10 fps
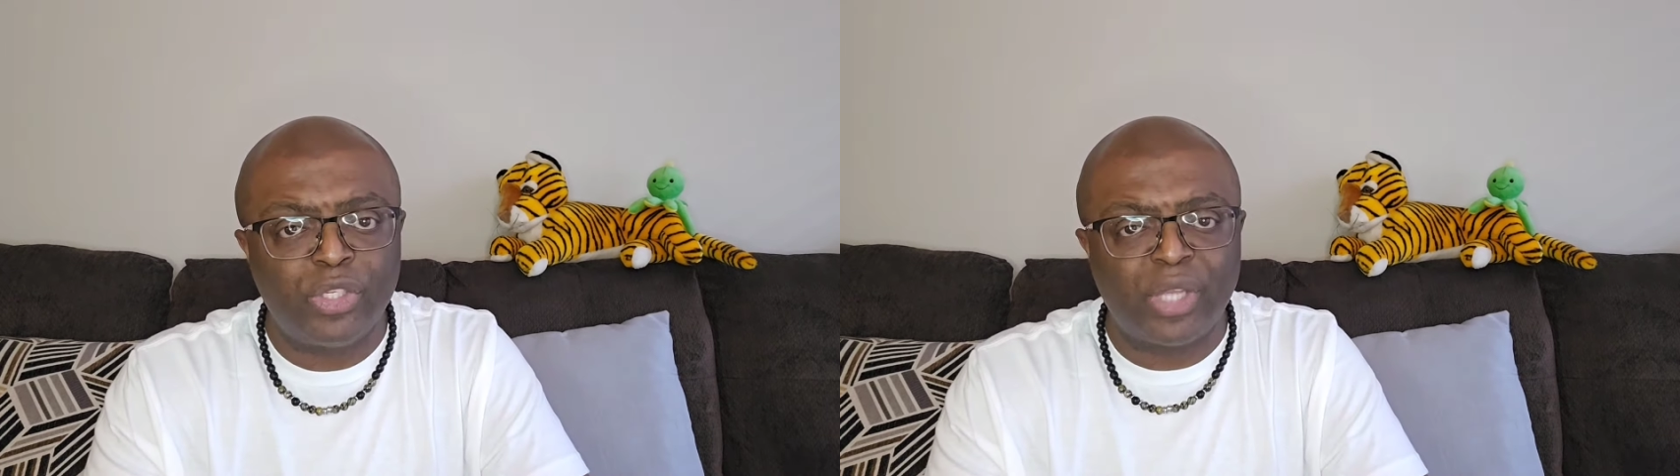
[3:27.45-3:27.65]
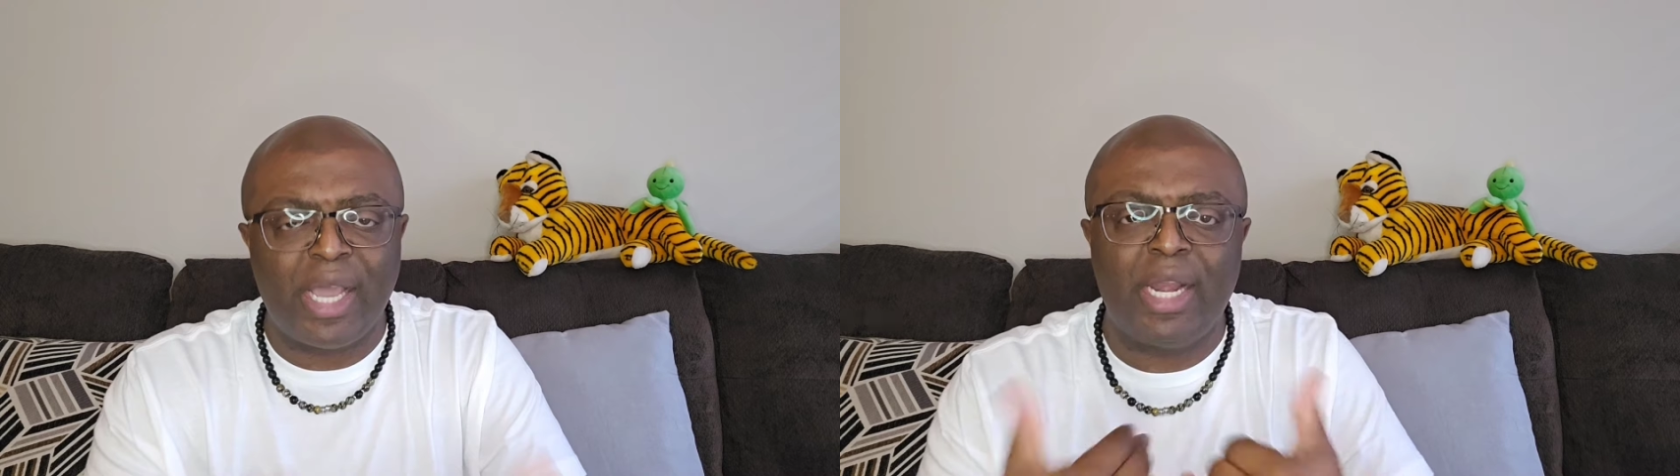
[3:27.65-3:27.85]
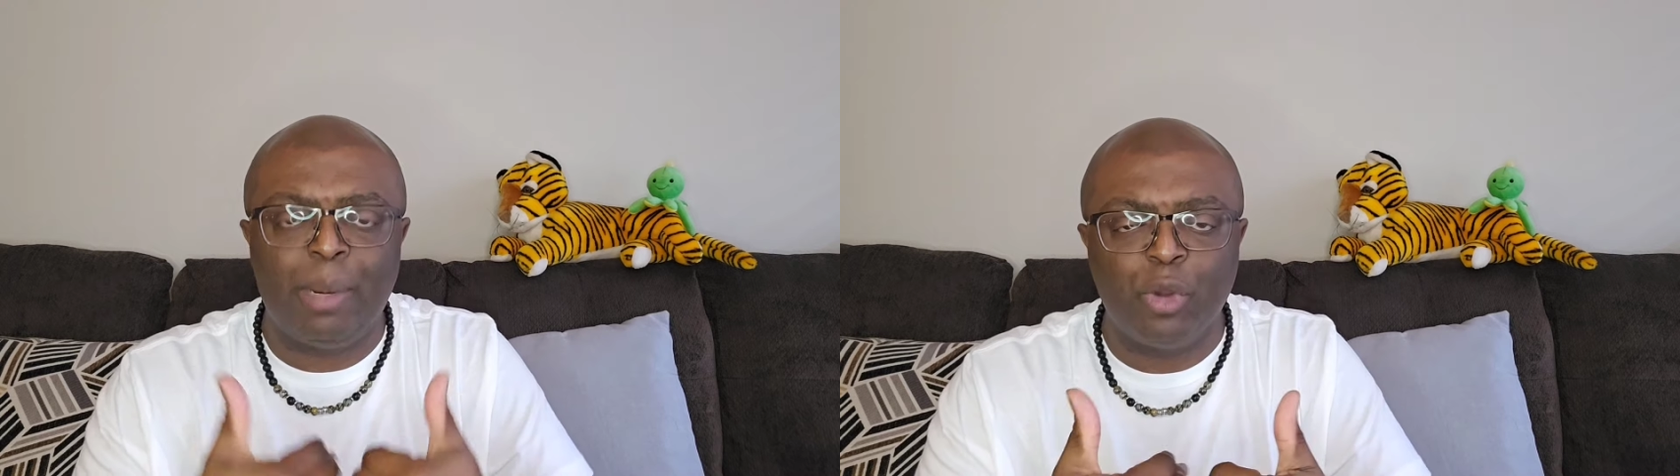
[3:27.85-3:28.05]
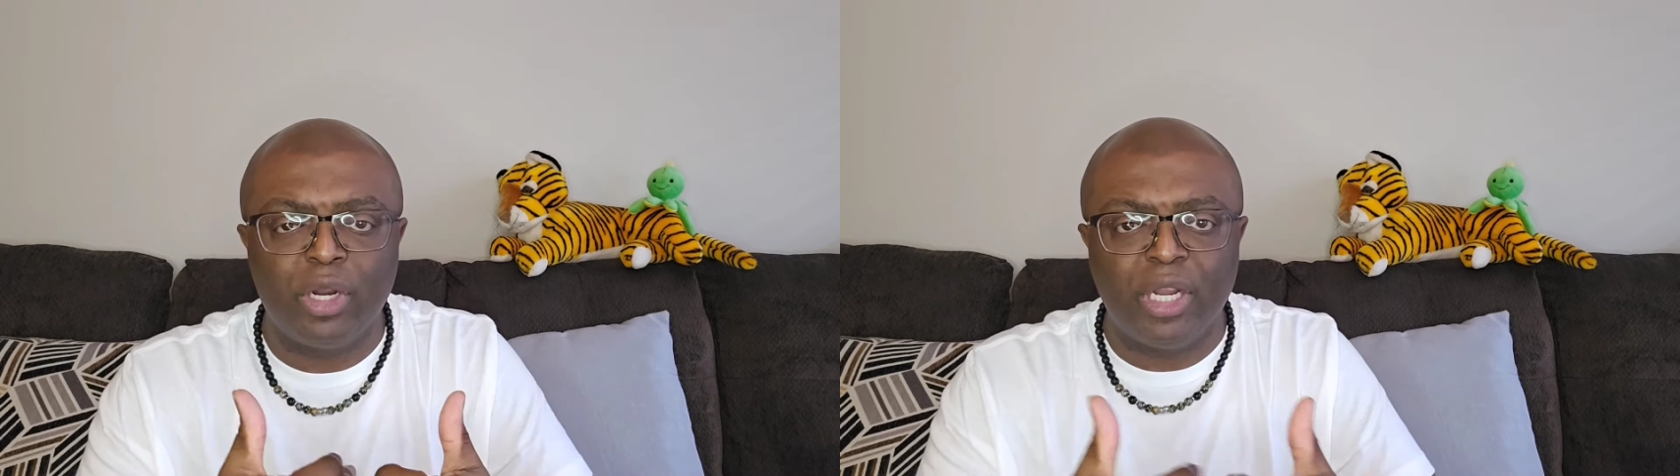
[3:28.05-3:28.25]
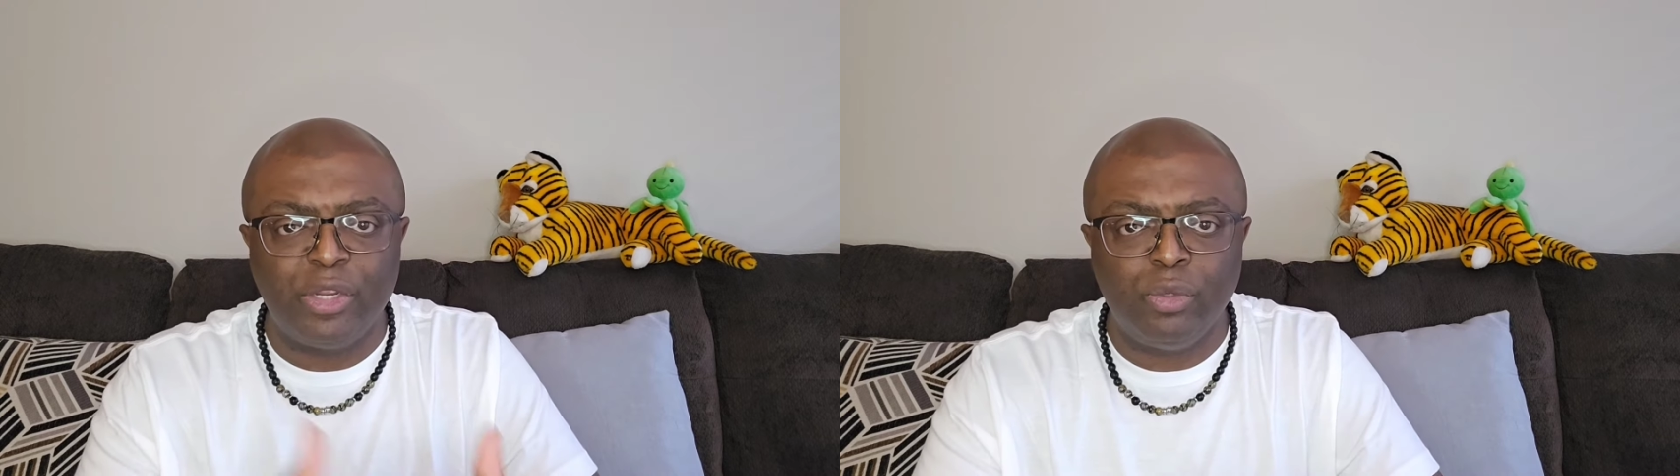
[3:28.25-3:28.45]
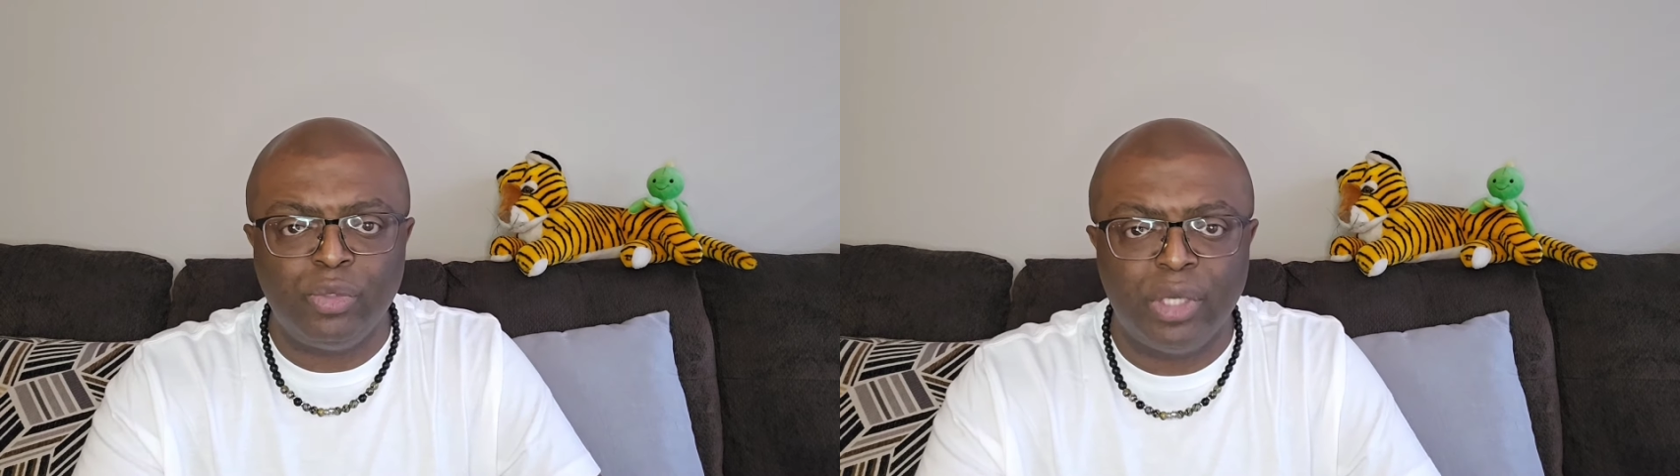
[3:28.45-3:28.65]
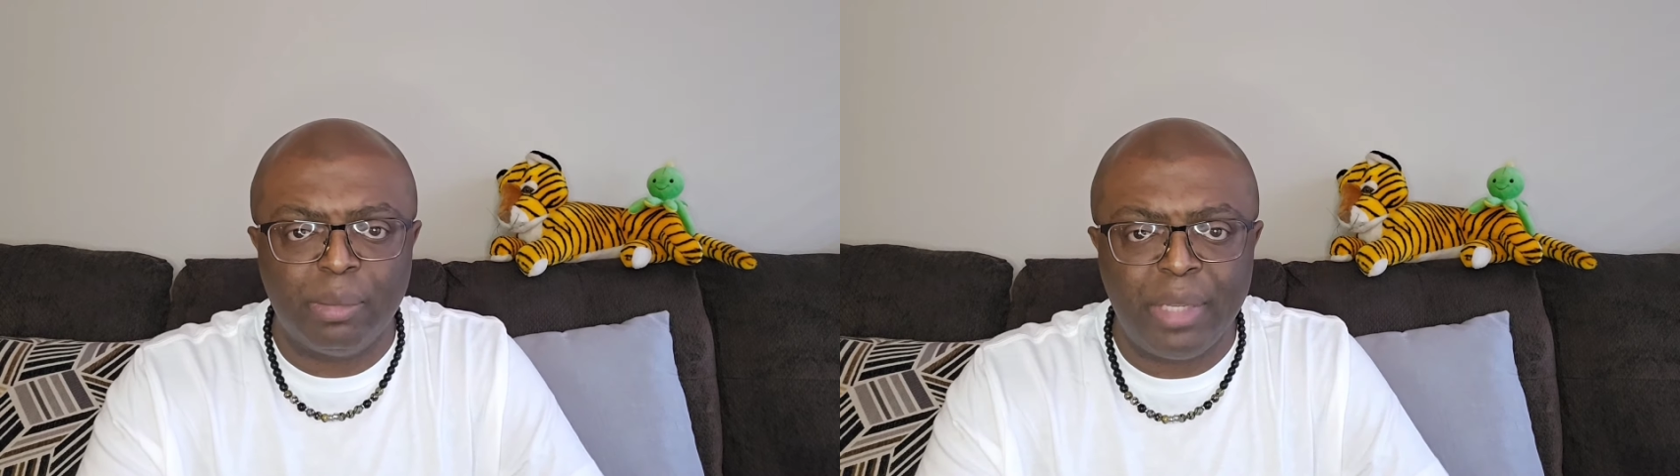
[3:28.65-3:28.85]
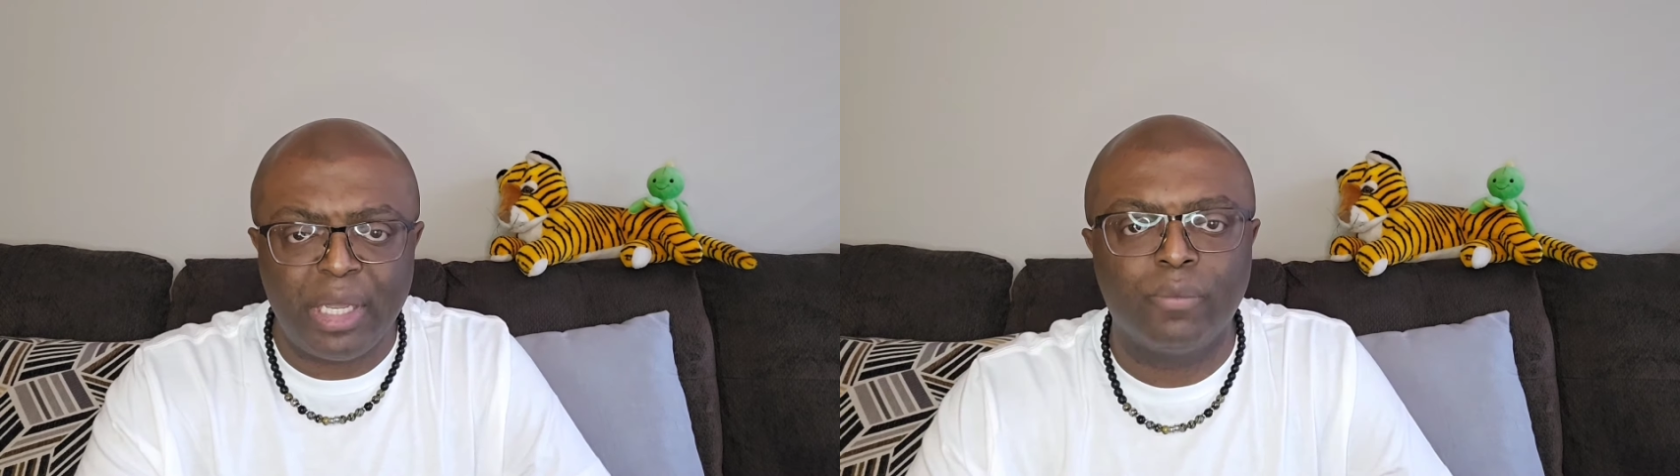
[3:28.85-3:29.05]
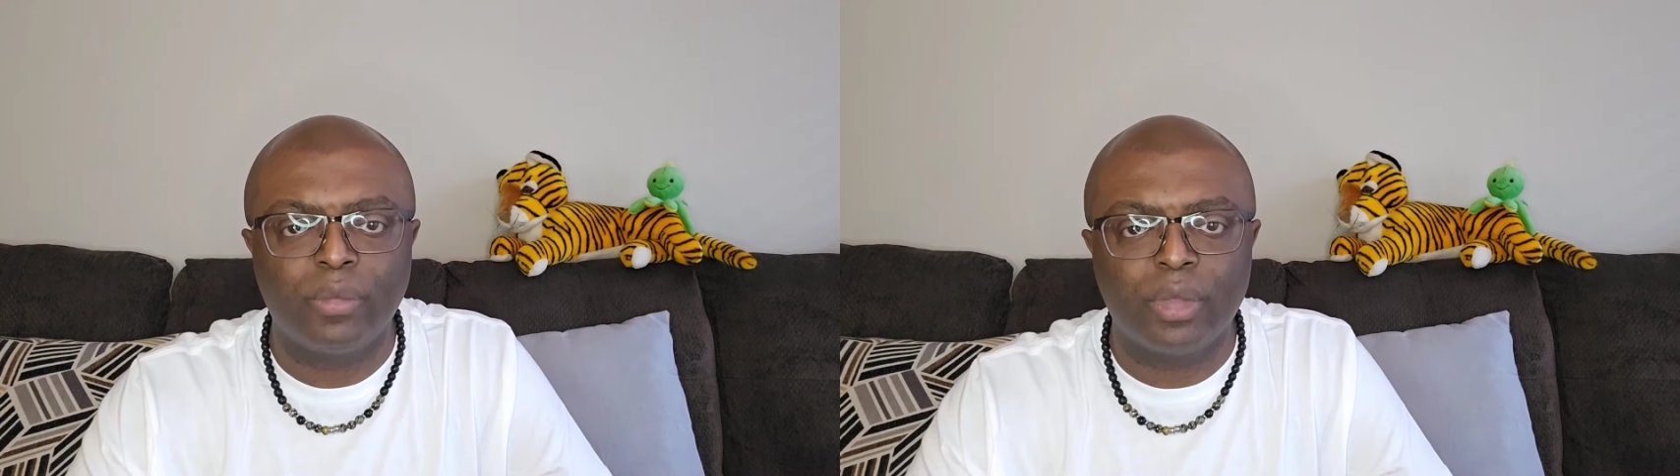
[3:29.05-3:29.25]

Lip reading: decide and I'm going to let you tell me.